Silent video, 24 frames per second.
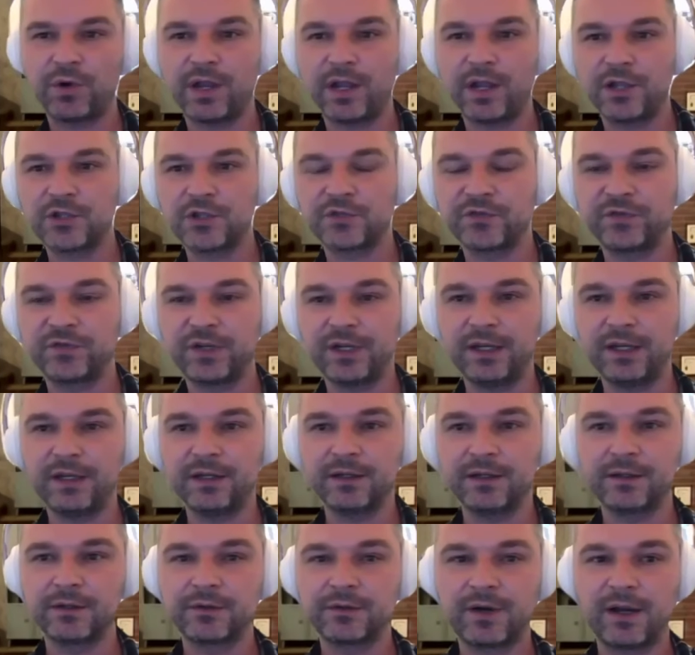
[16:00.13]
H3,
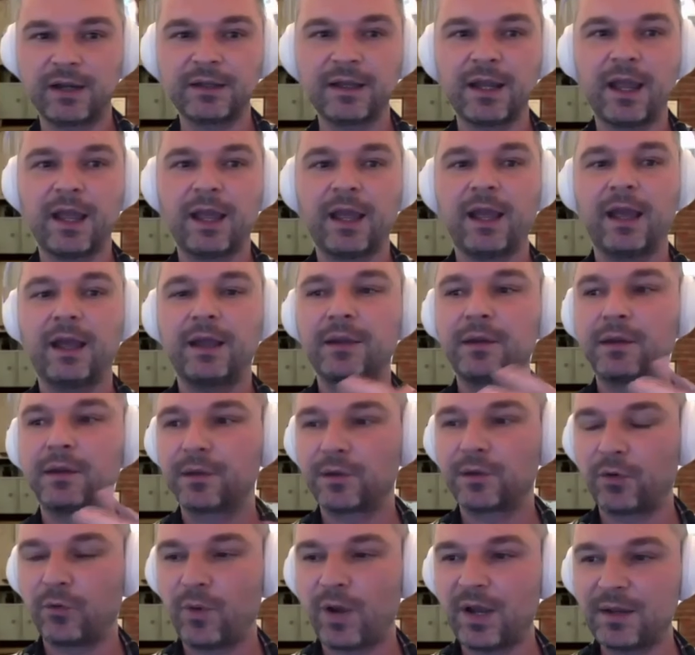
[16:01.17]
right?
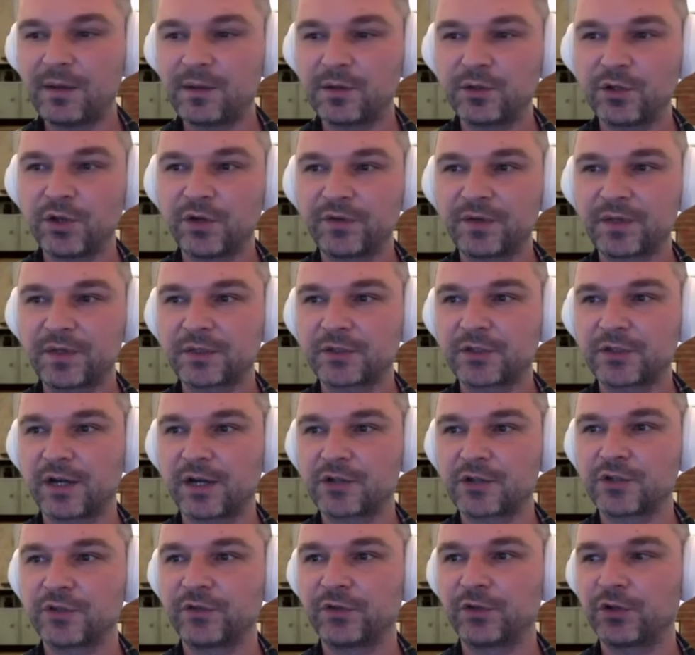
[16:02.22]
So once you know the
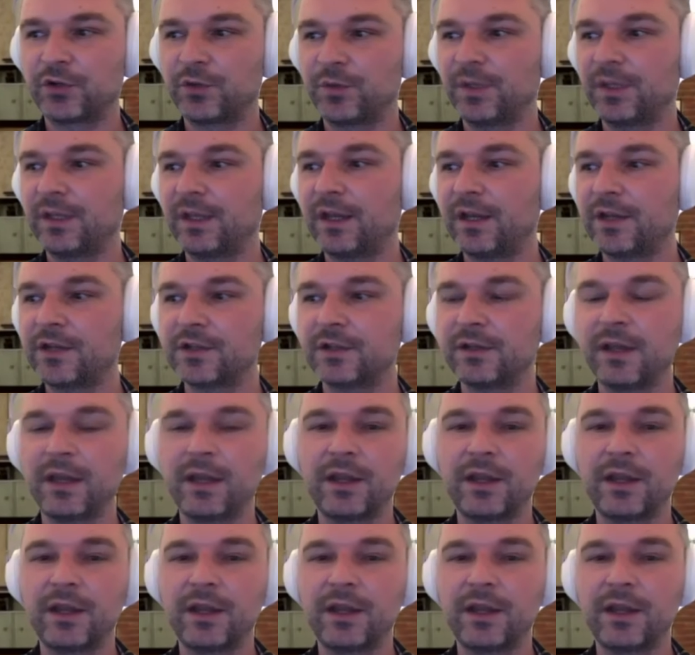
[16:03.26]
structure of your documentation,